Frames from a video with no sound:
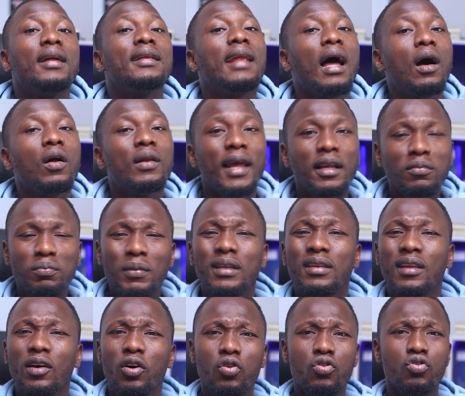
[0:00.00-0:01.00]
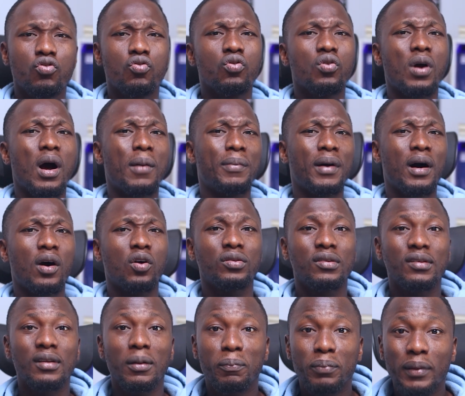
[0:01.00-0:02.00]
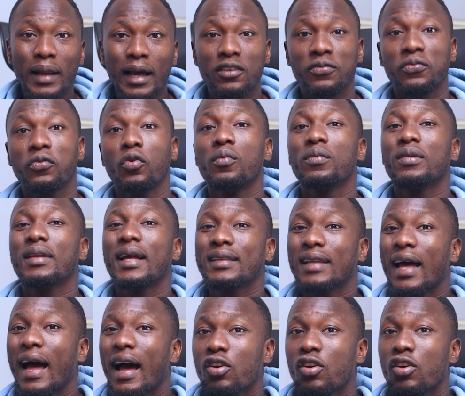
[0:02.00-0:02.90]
Now, let me tell you about the platforms that